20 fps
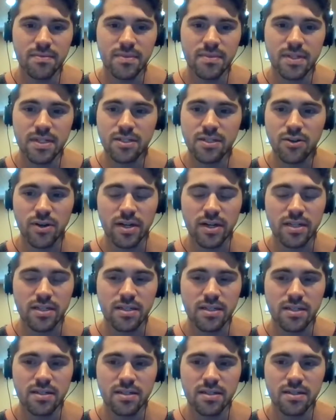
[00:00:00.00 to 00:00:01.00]
It's
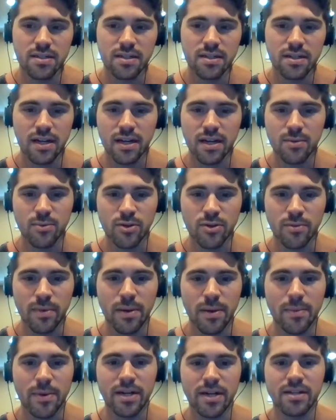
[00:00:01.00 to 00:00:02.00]
crazy. It kind of blew my
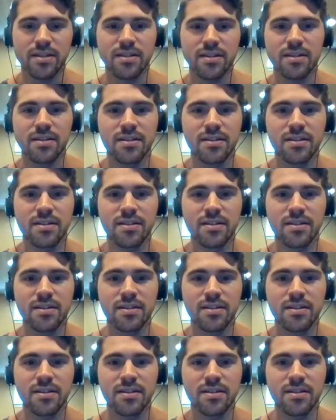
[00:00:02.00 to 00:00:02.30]
mind.